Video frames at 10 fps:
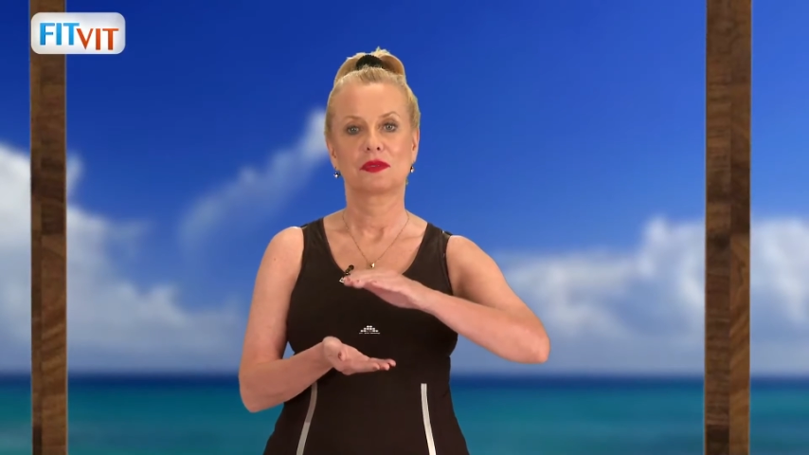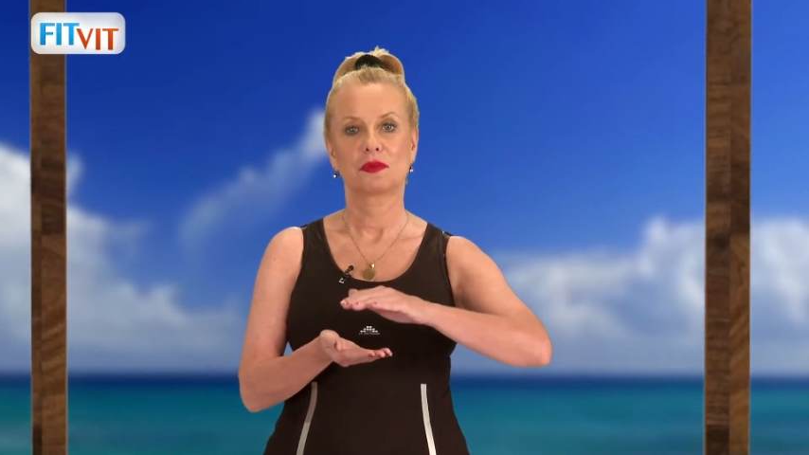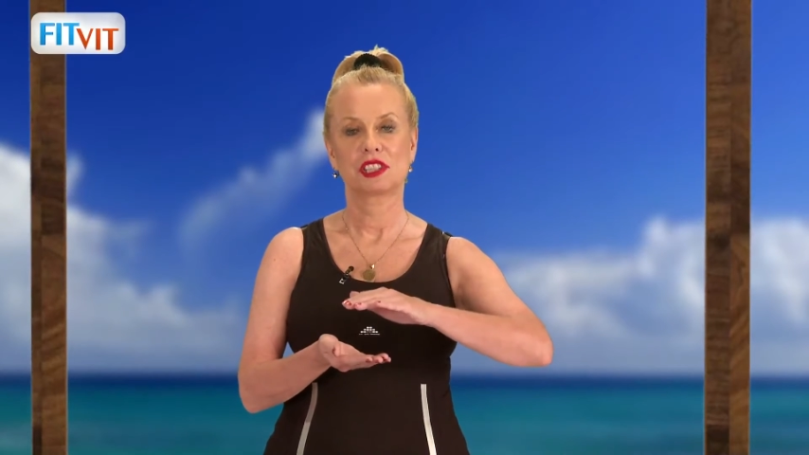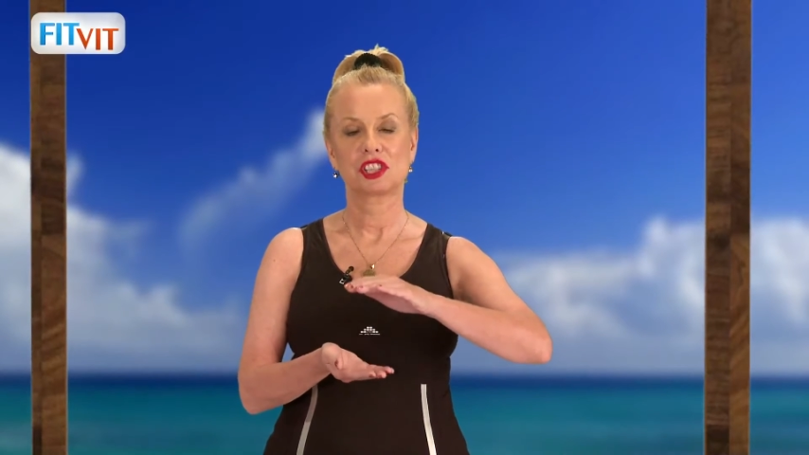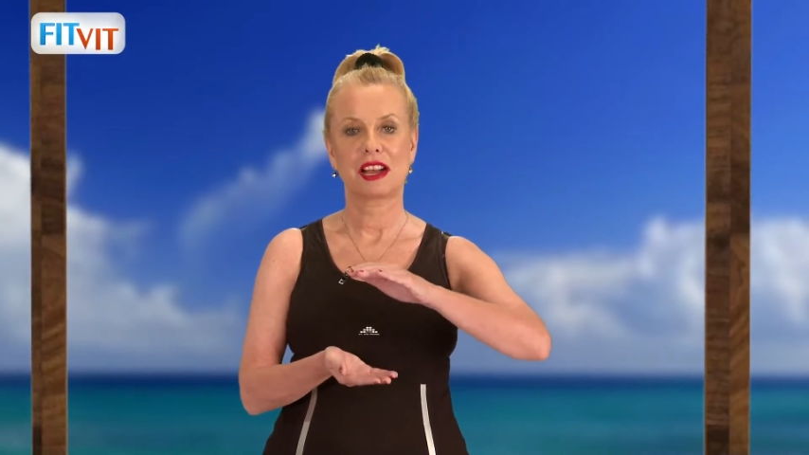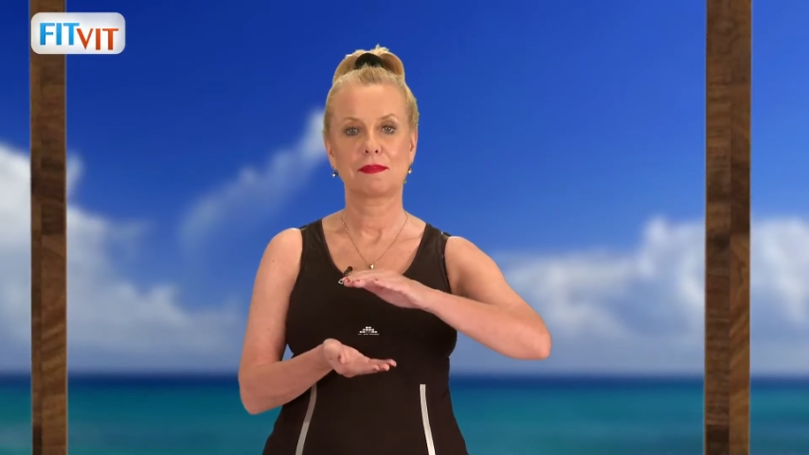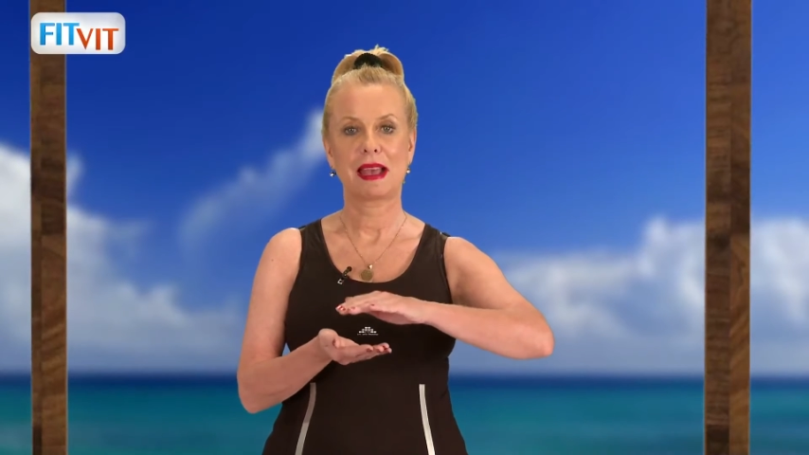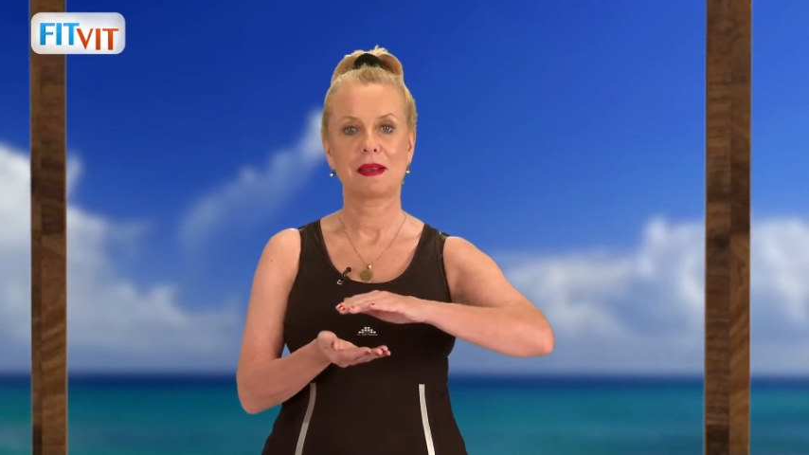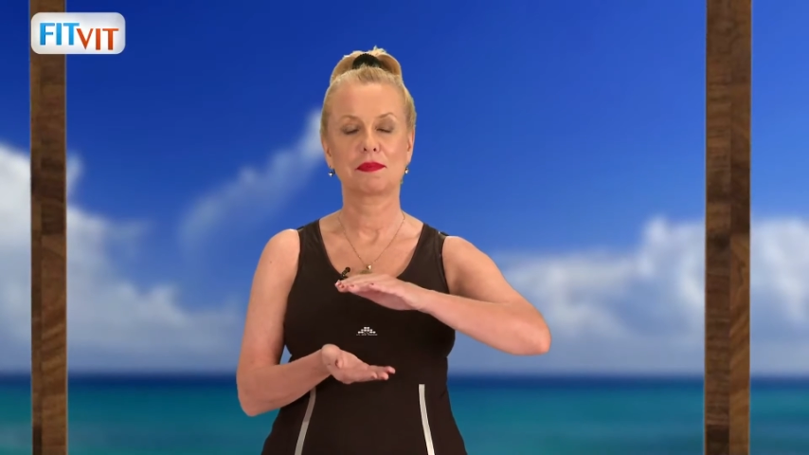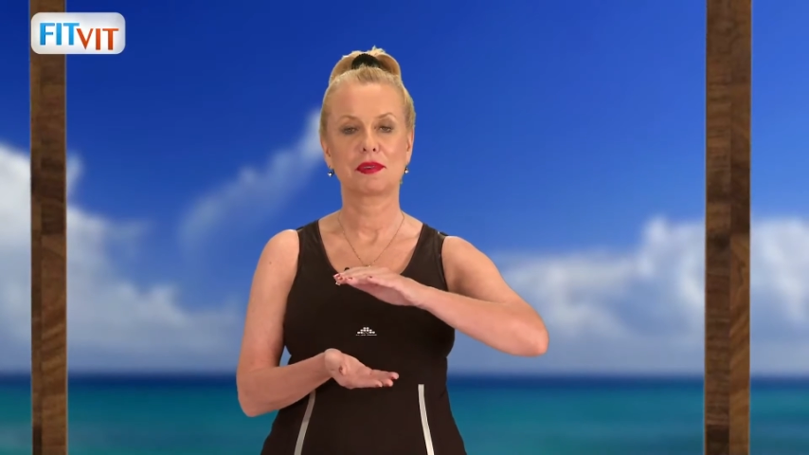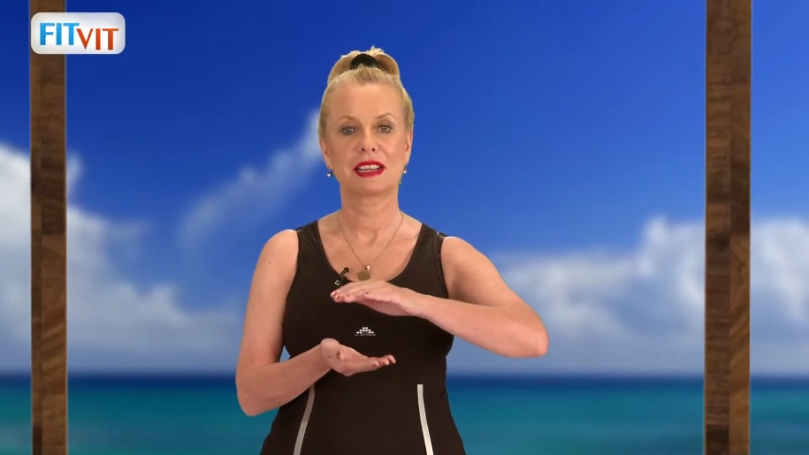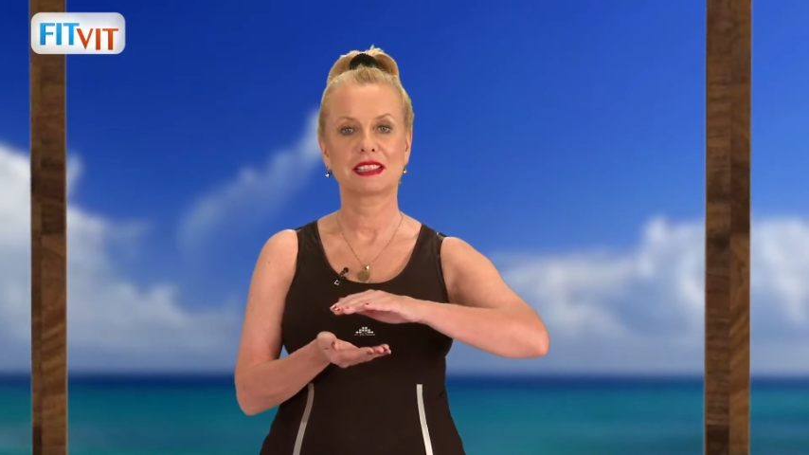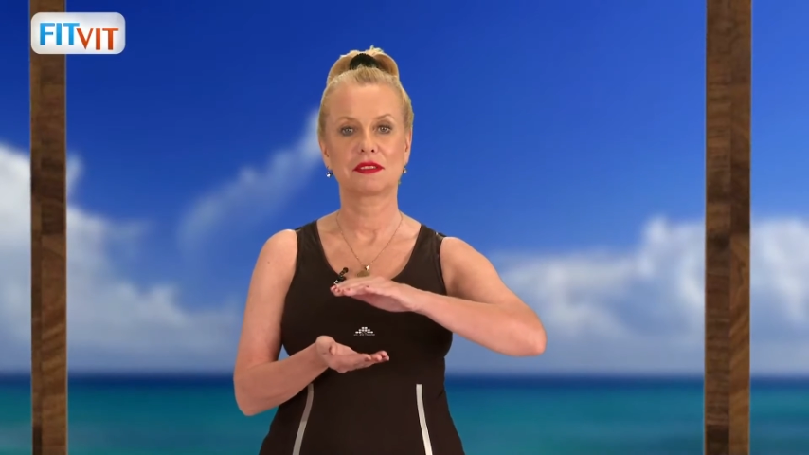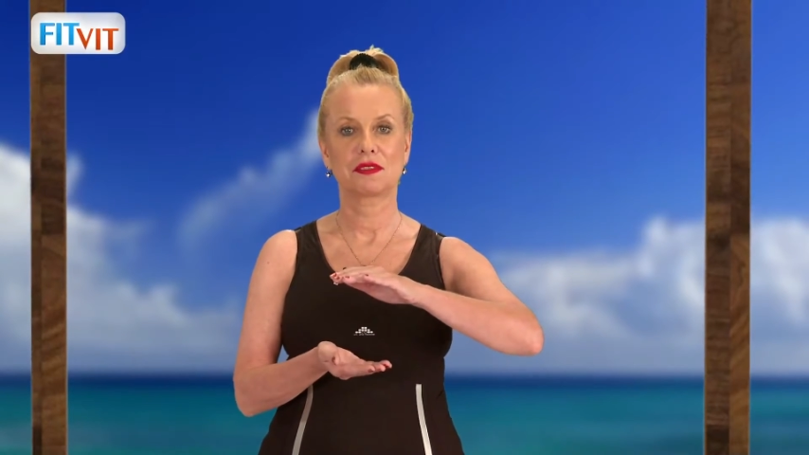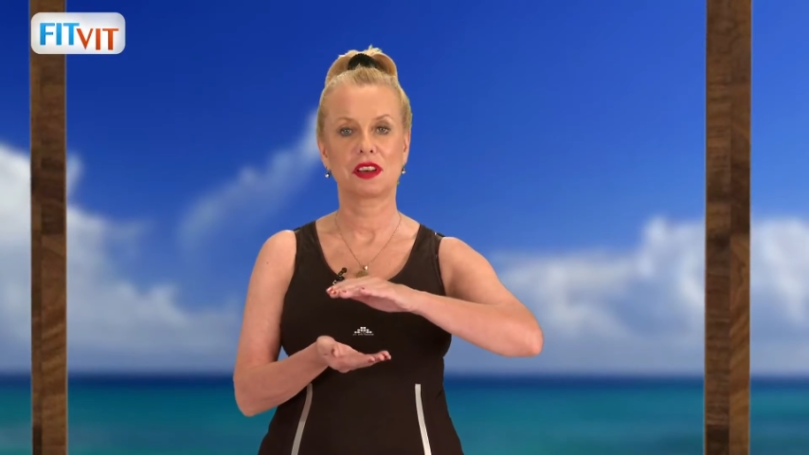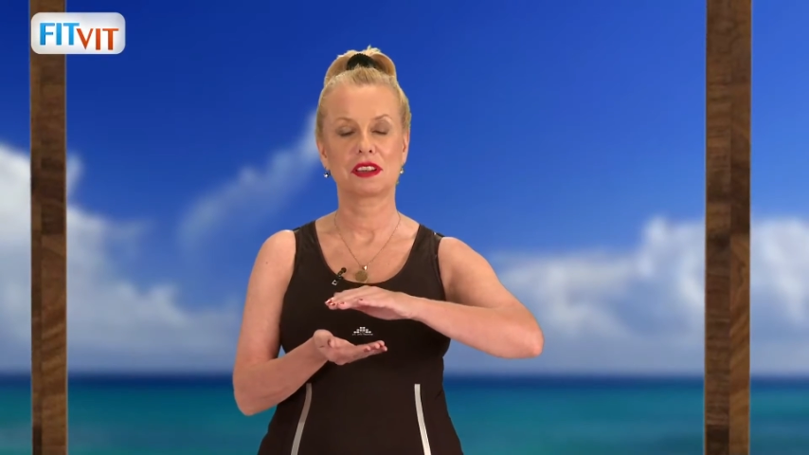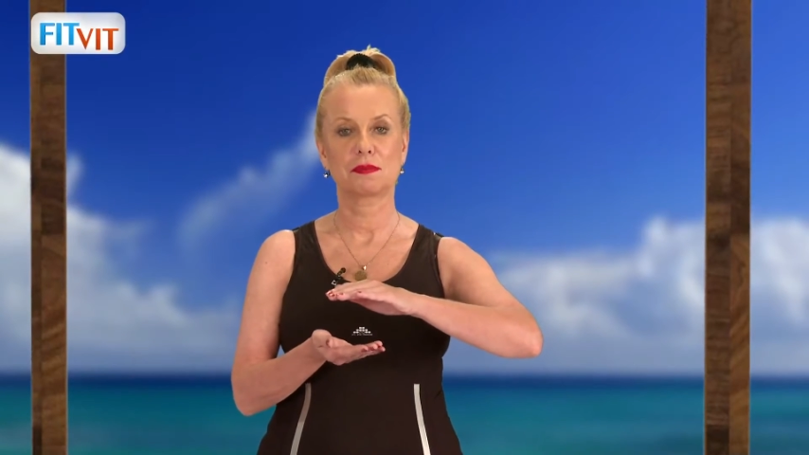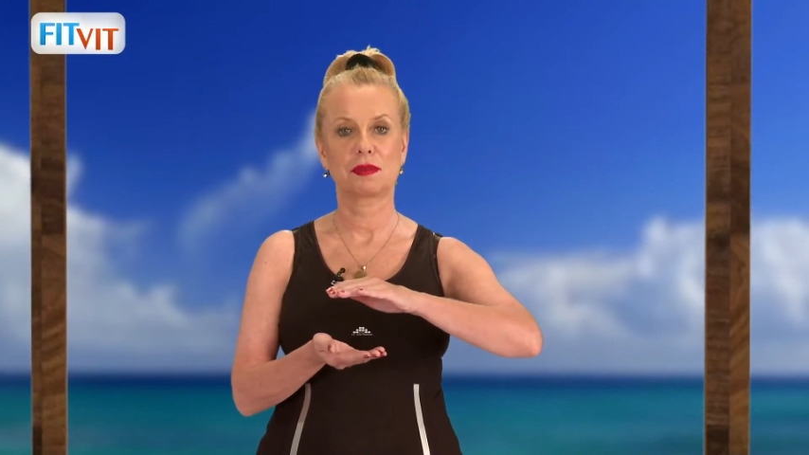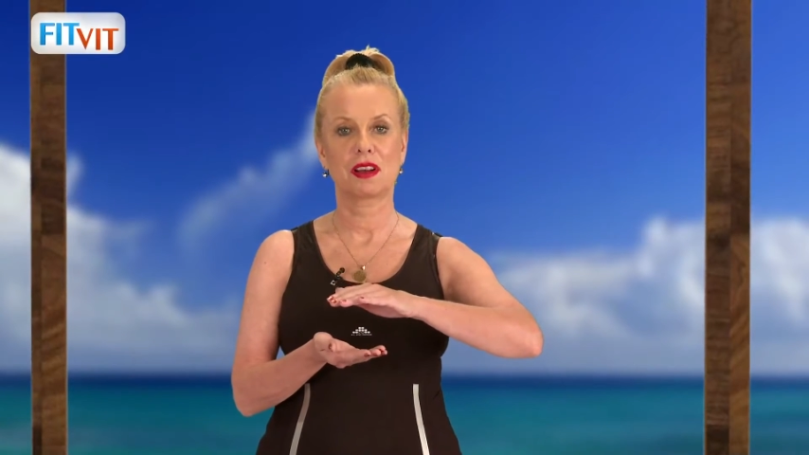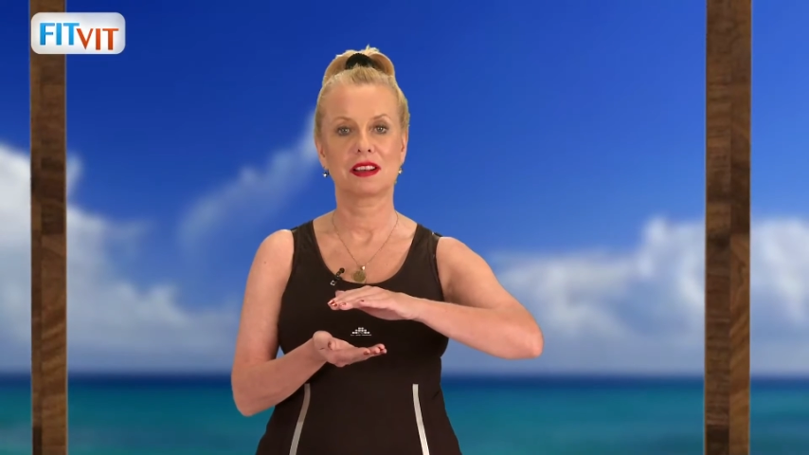which are pampering the
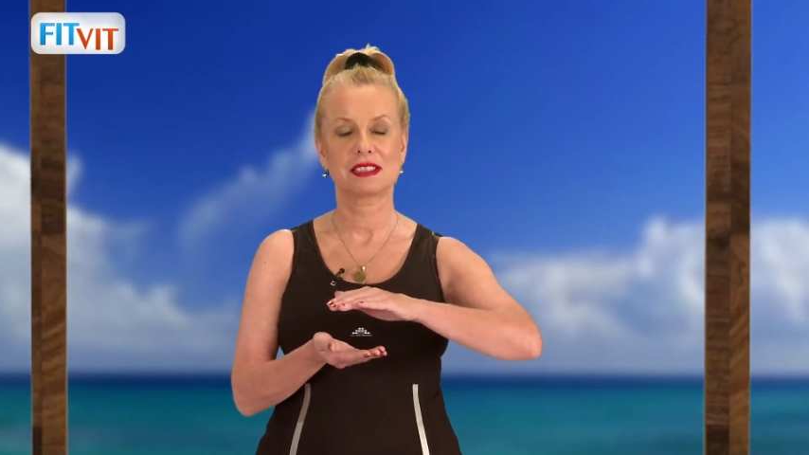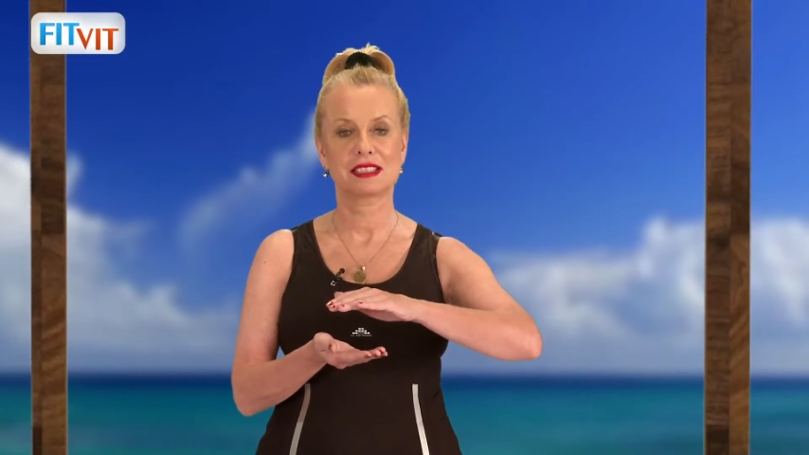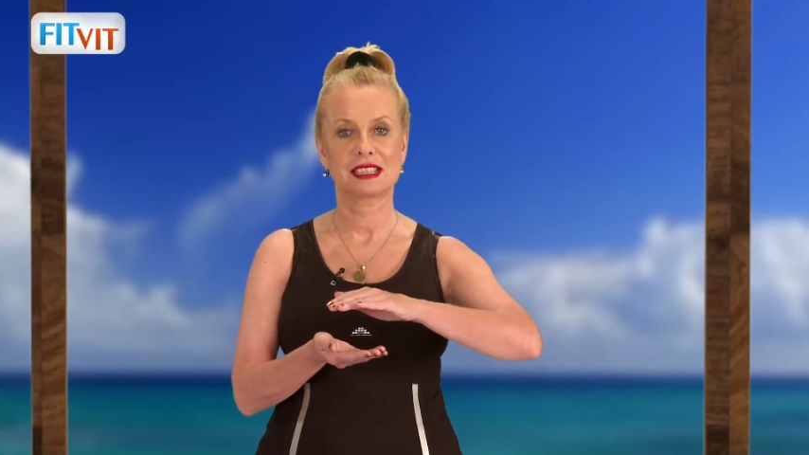vertebrae